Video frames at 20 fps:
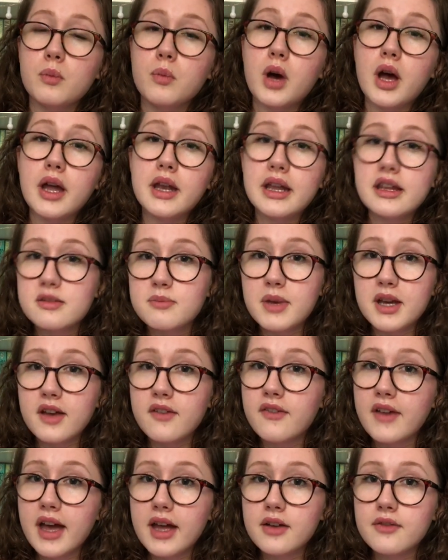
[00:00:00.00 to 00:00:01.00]
weren't as big a
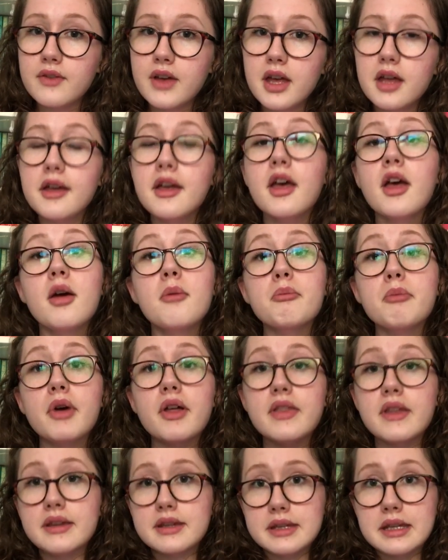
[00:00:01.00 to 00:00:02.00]
fan of it,
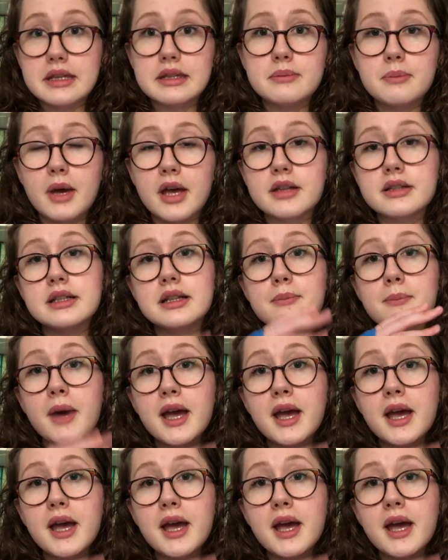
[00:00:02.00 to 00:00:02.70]
but this is personally